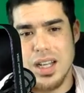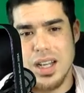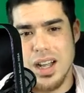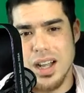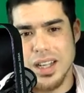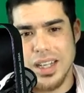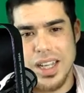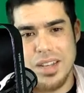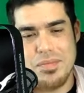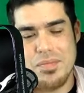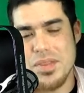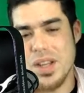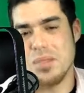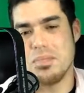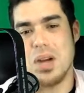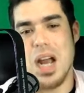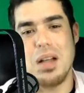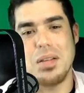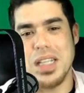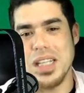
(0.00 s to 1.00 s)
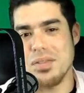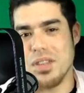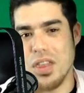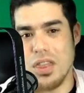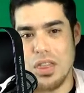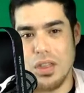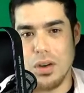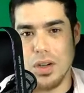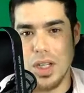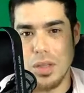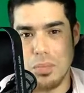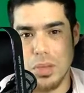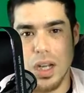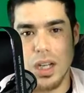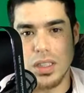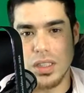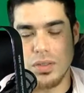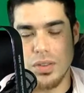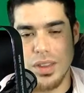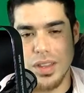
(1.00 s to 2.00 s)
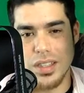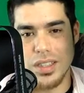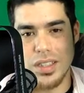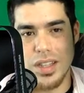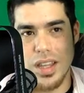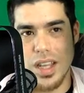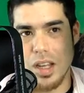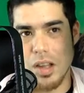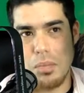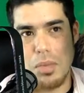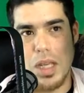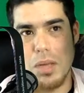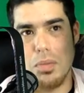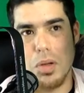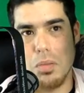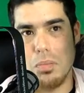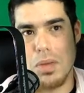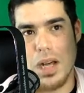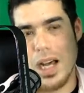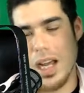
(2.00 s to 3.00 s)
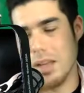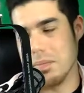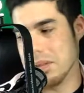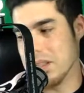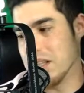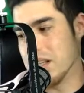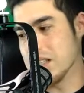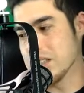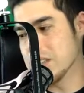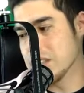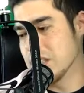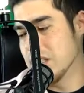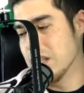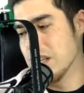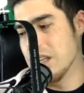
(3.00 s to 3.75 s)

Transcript: I'll get probably even $30 for this thing. People buy plush.